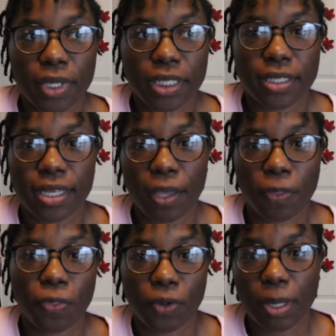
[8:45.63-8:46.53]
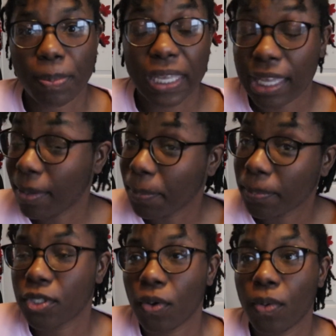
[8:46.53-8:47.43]
It's now 3 p.m.
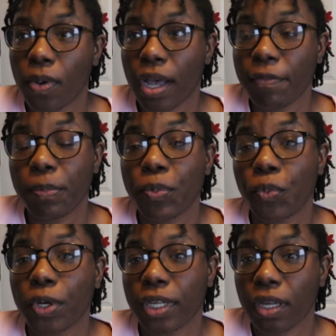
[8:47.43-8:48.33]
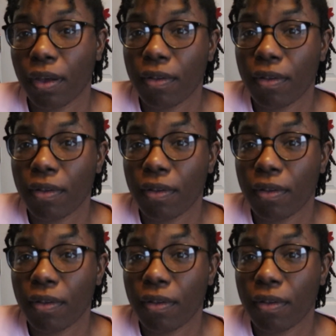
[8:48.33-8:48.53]
So I've been working